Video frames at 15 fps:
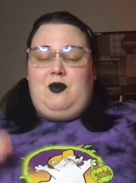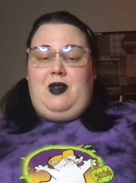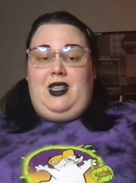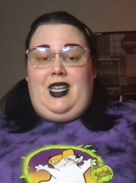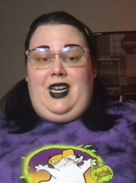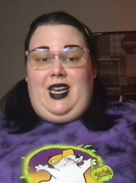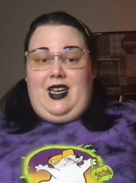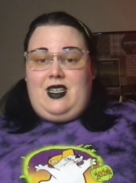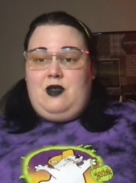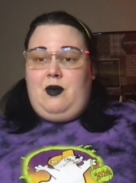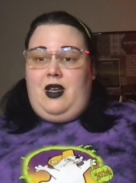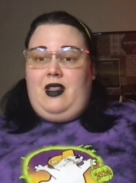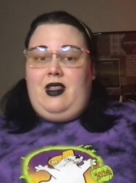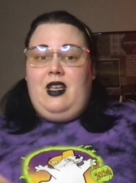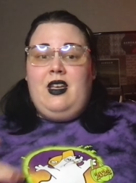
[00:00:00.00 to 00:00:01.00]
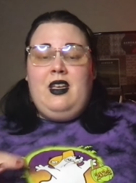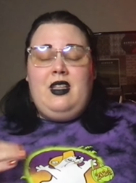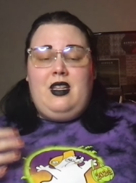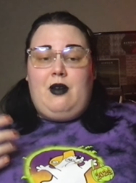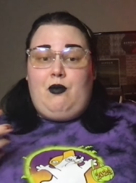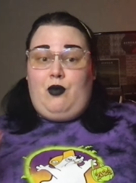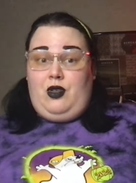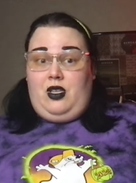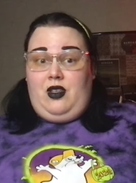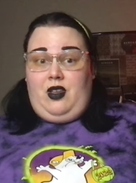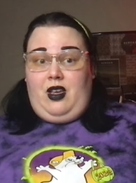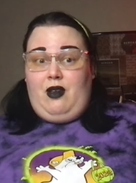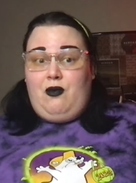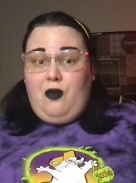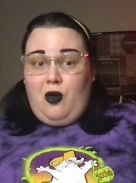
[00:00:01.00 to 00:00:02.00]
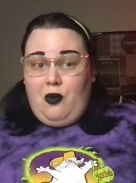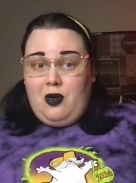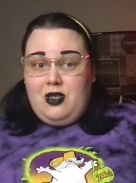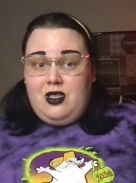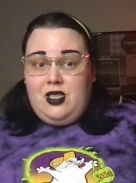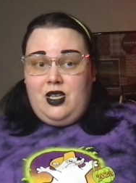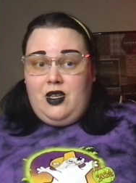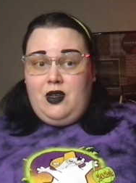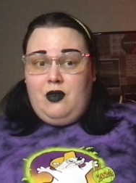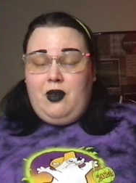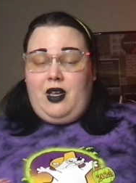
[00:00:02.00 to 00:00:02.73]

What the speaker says: month and next month that I'm really looking forward to,